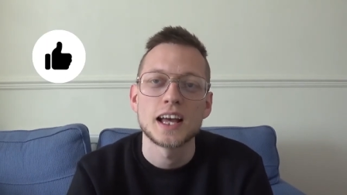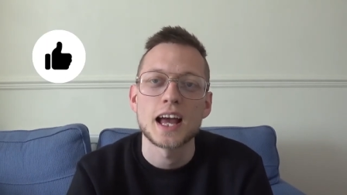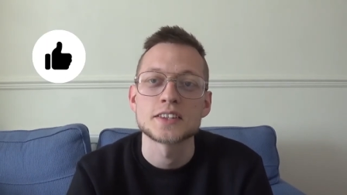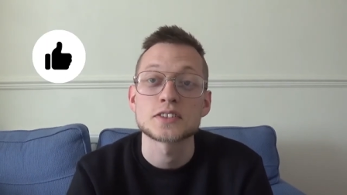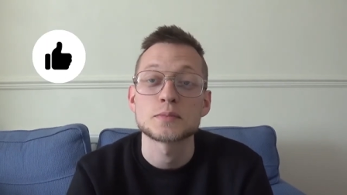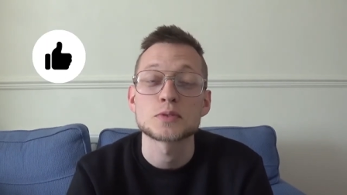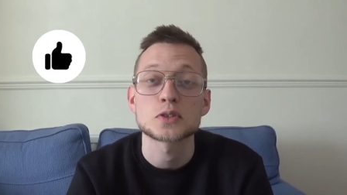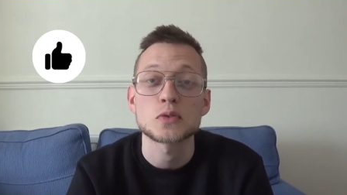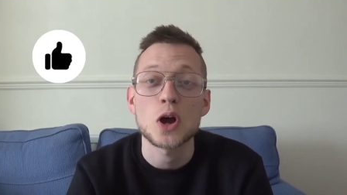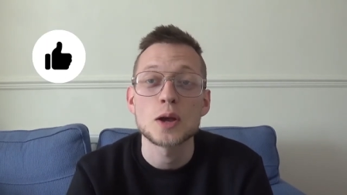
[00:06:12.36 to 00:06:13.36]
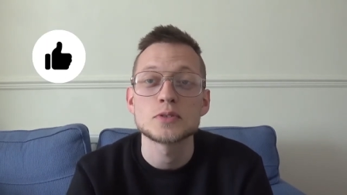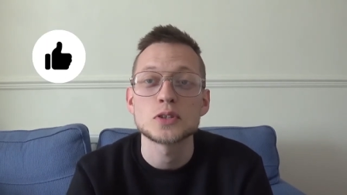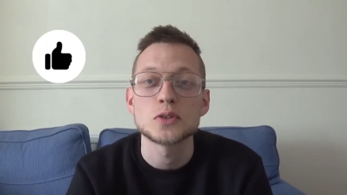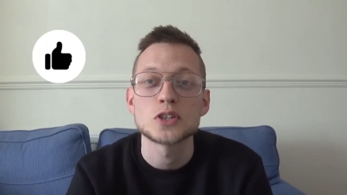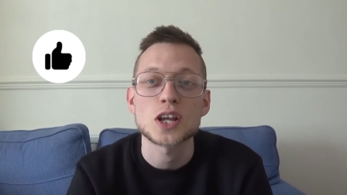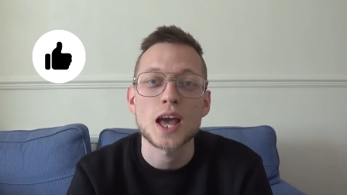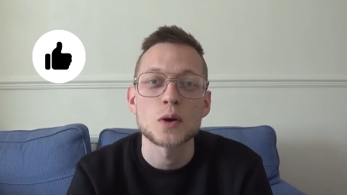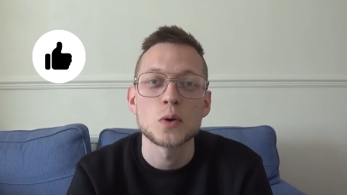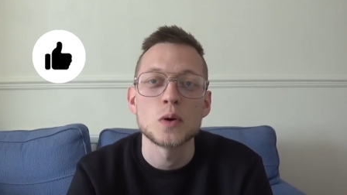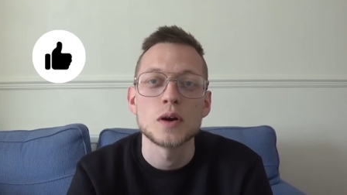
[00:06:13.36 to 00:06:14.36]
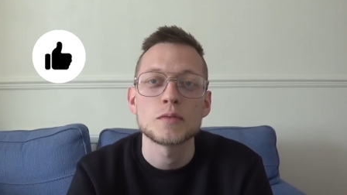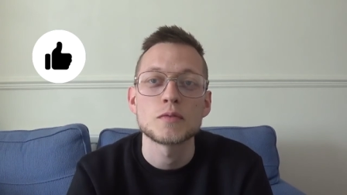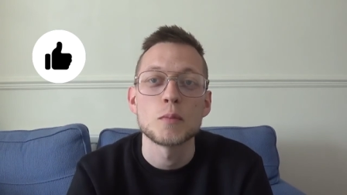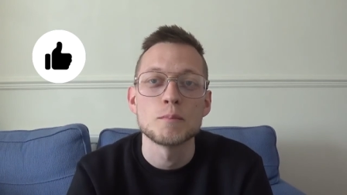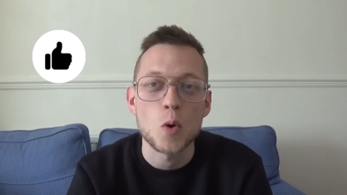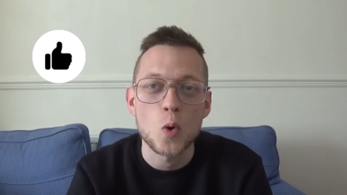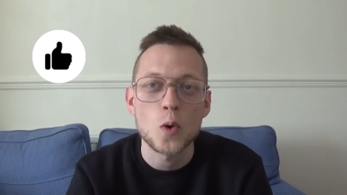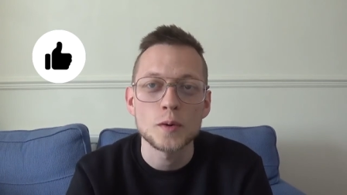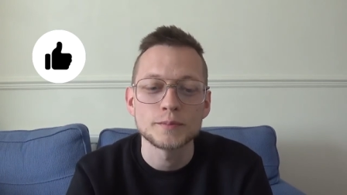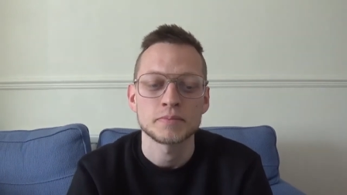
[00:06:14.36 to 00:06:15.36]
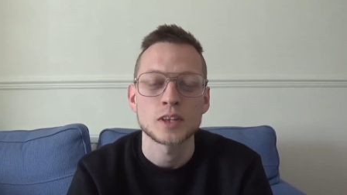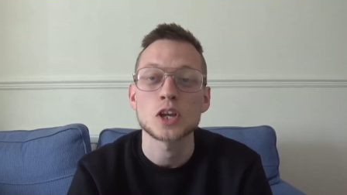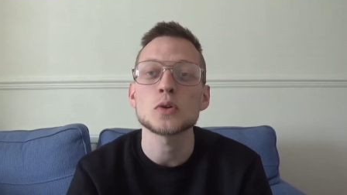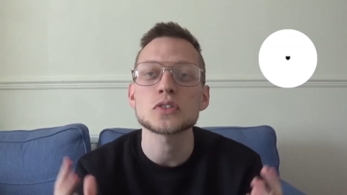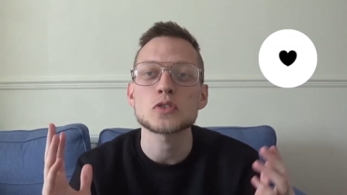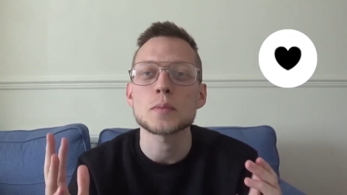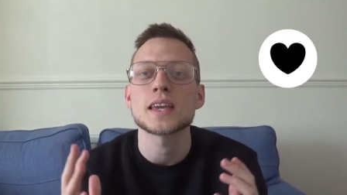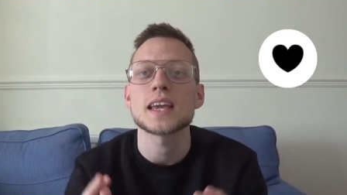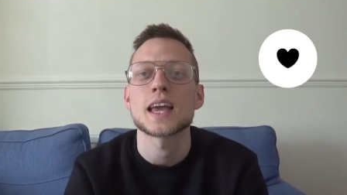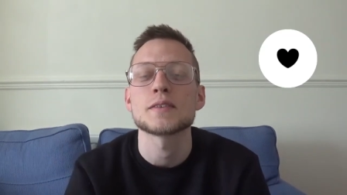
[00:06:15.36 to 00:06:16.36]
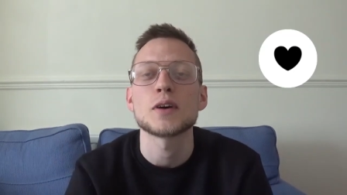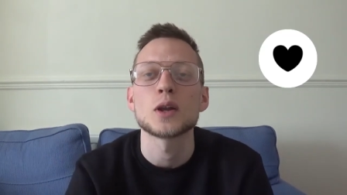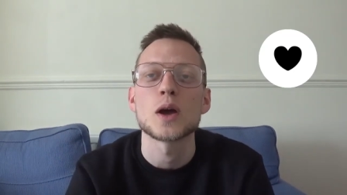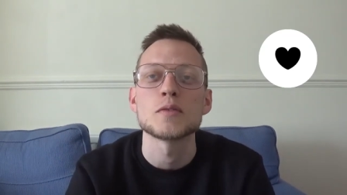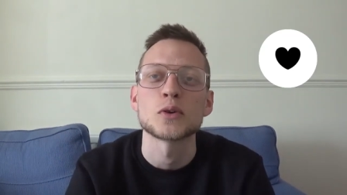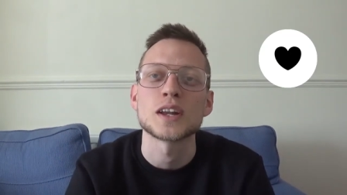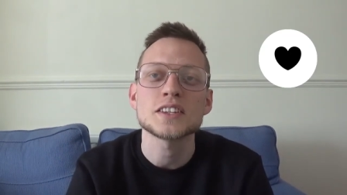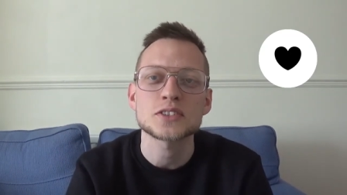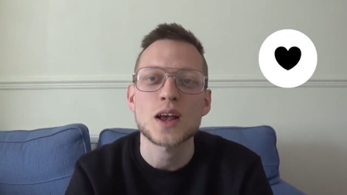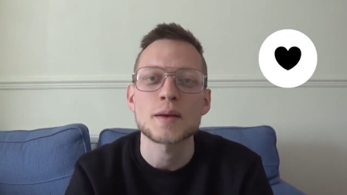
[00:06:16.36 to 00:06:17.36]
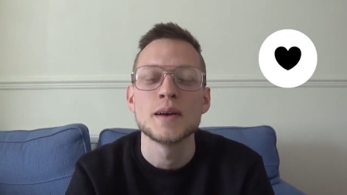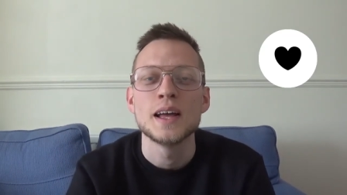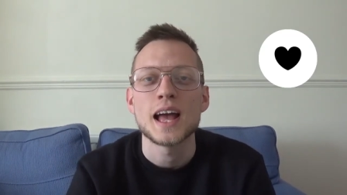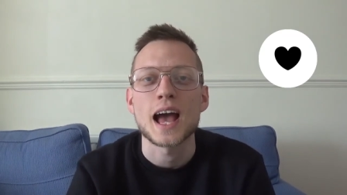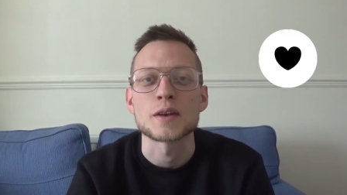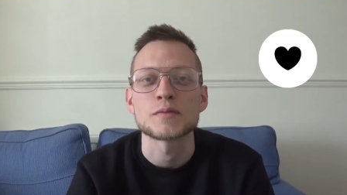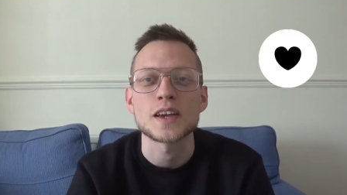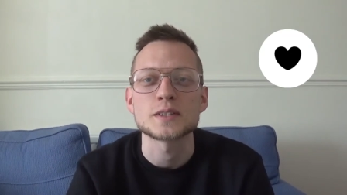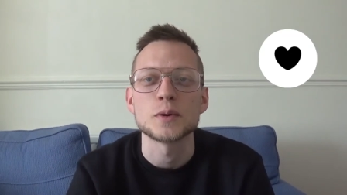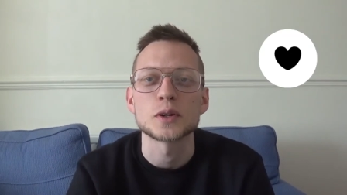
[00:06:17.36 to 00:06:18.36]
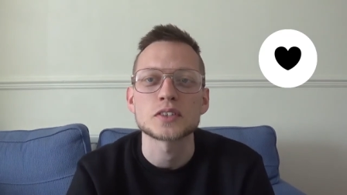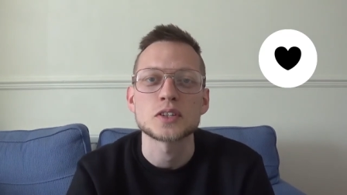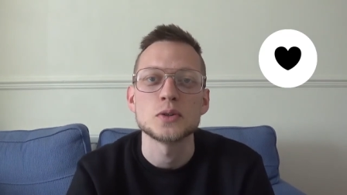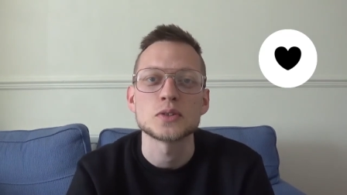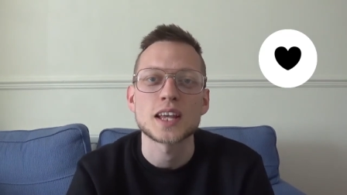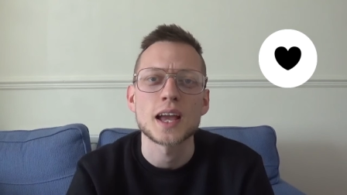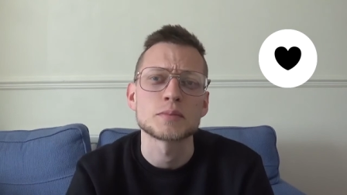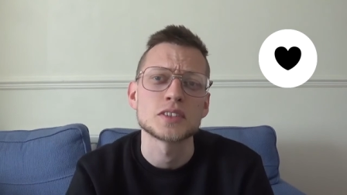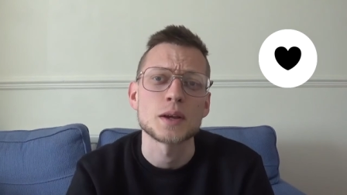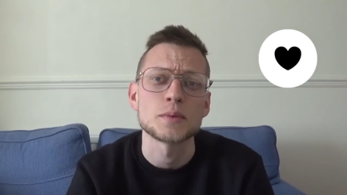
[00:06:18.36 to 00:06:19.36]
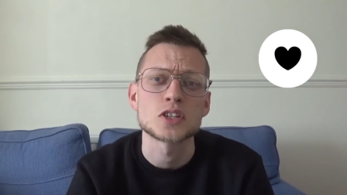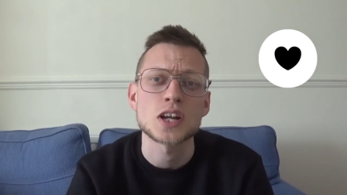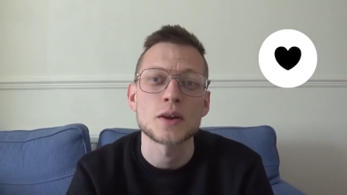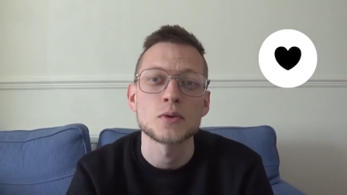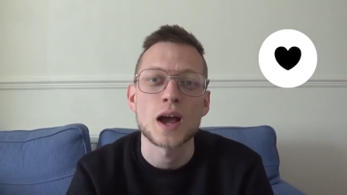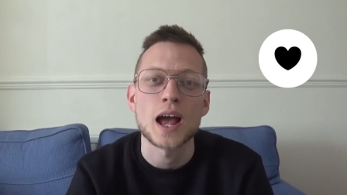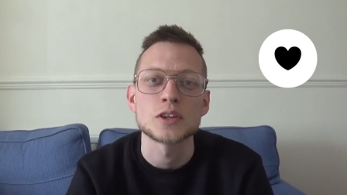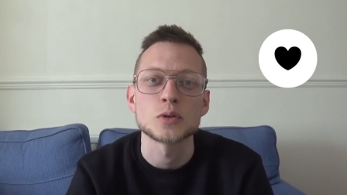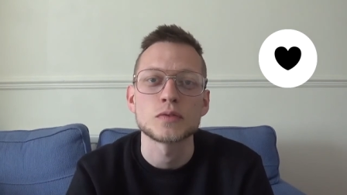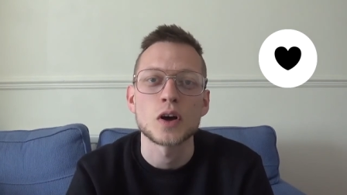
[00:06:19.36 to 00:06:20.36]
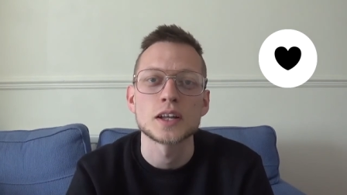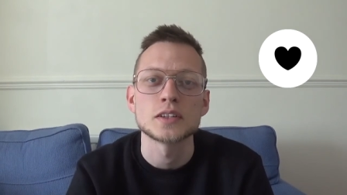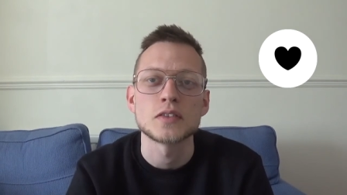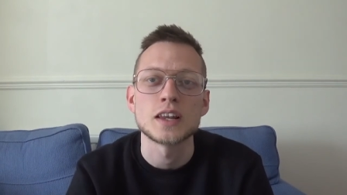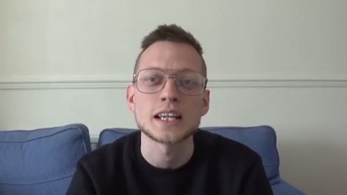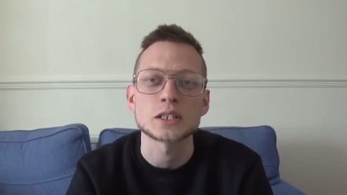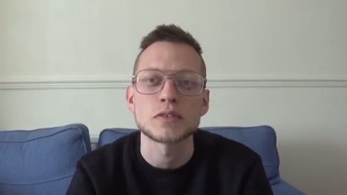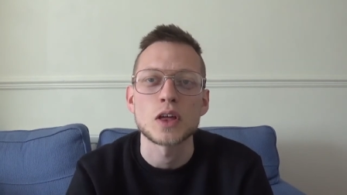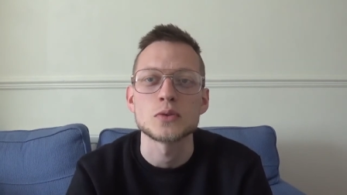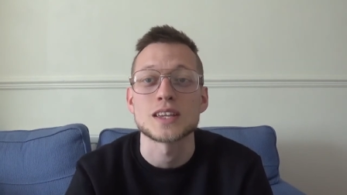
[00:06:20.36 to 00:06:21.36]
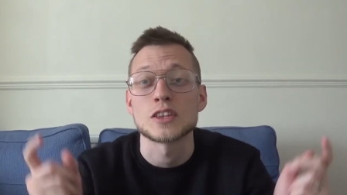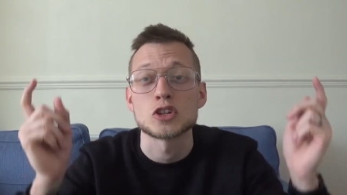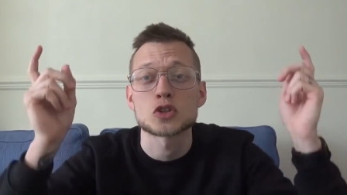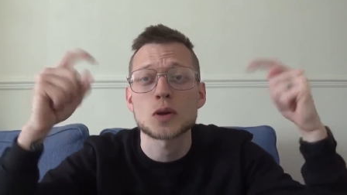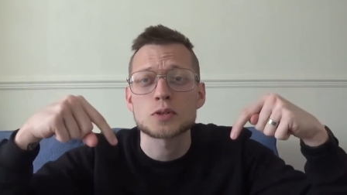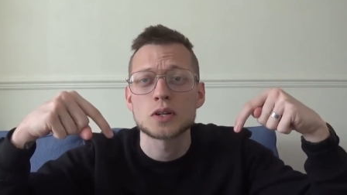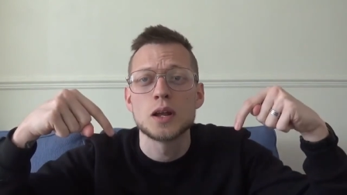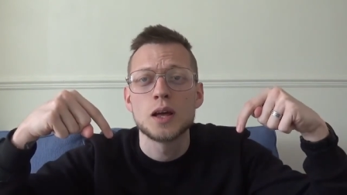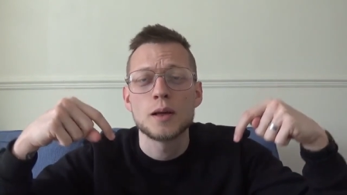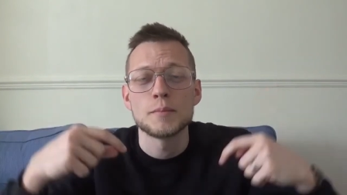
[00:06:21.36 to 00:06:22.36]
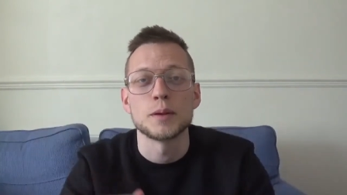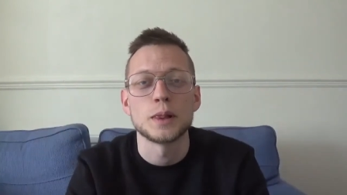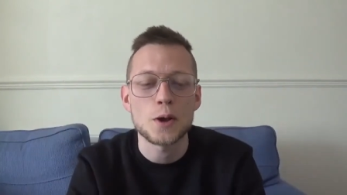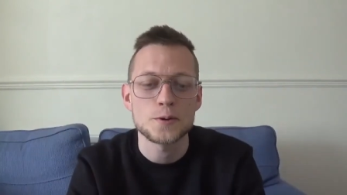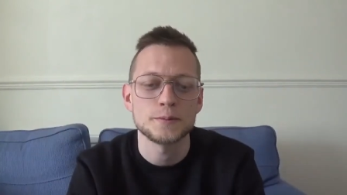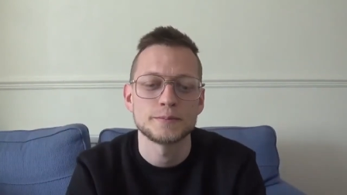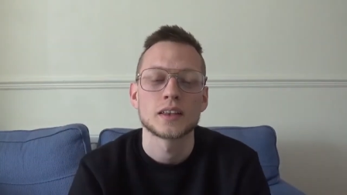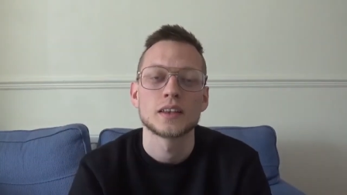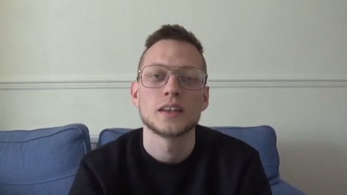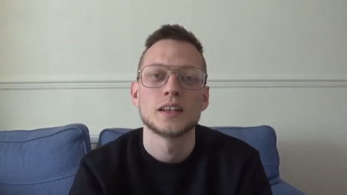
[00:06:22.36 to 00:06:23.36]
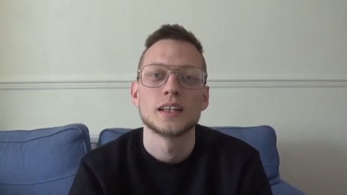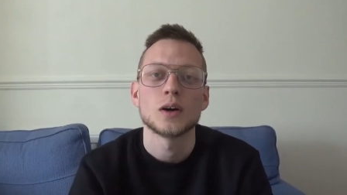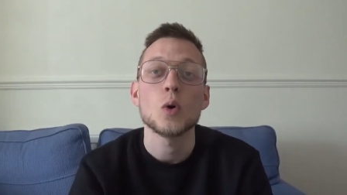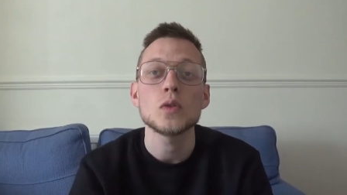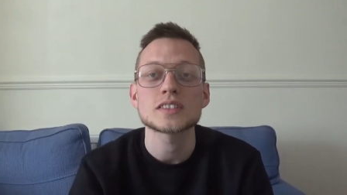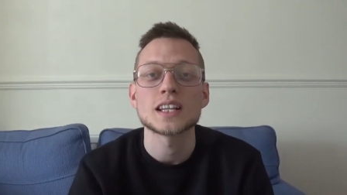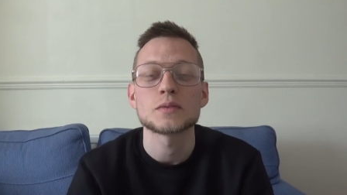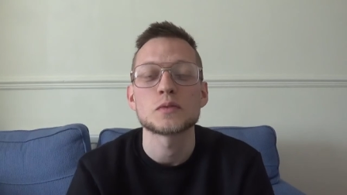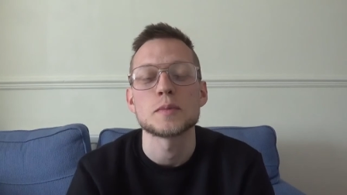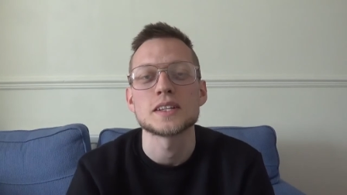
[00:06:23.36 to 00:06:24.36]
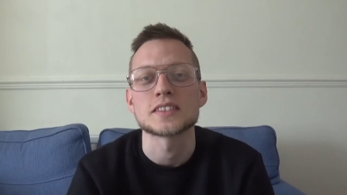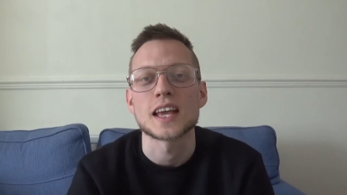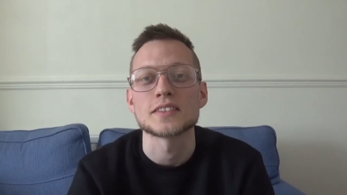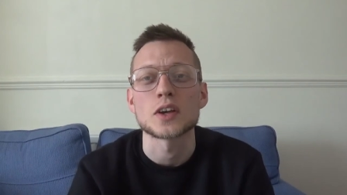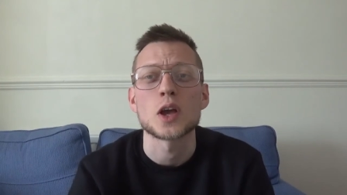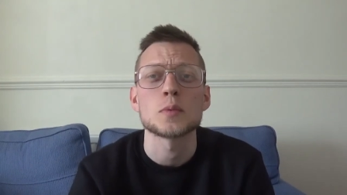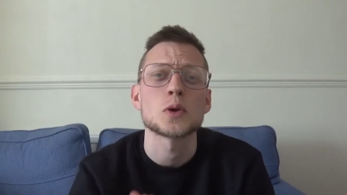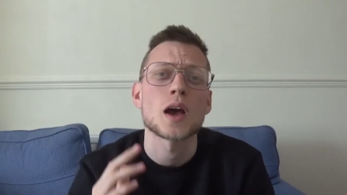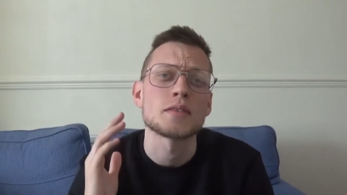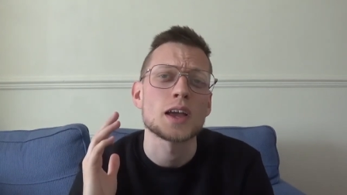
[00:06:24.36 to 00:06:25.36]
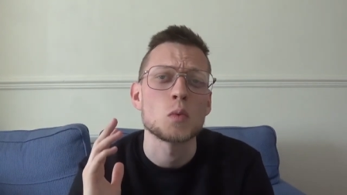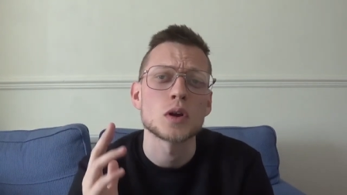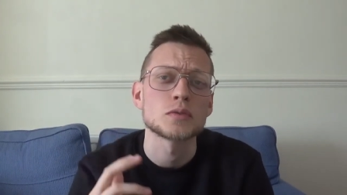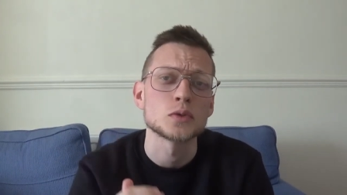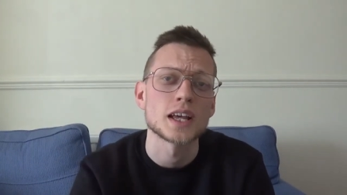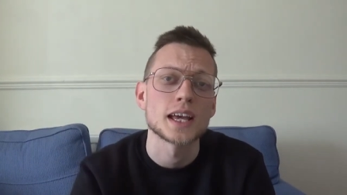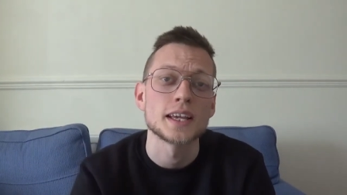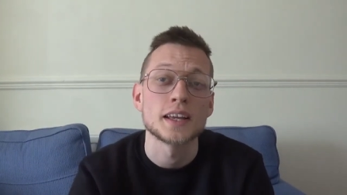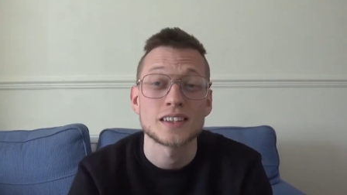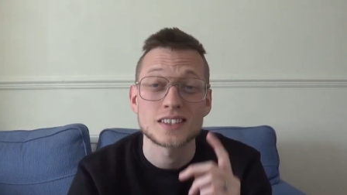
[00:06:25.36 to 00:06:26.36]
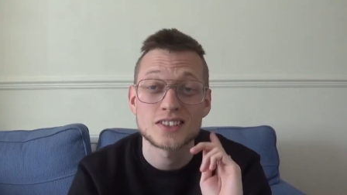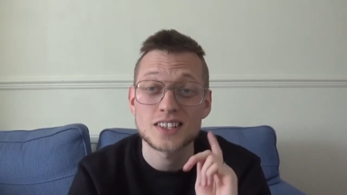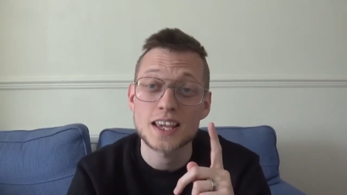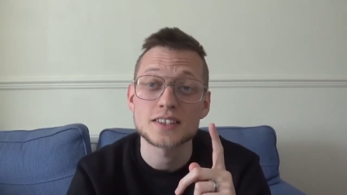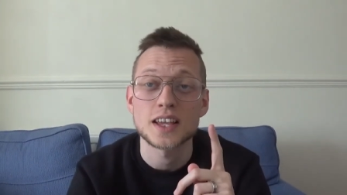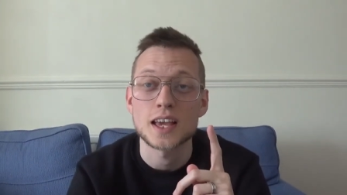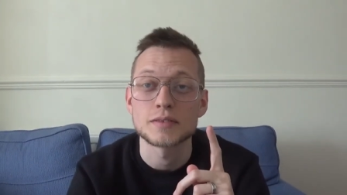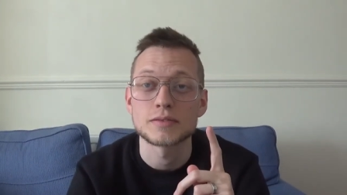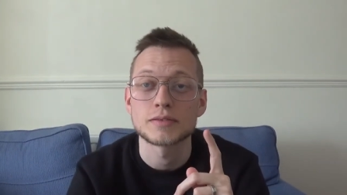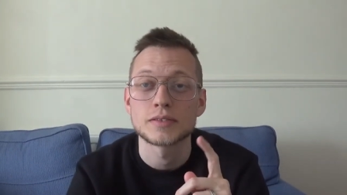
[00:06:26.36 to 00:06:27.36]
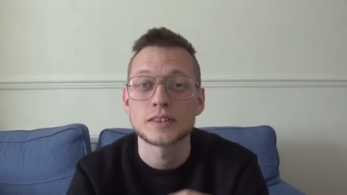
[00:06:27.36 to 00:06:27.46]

and subscribe to the channel for more. You can also drop me a follow over on Instagram and Facebook to stay up to date with the channel, and you'll find the links for those in the description below. All that's left for me to say is I hope you have a wonderful day, stay safe,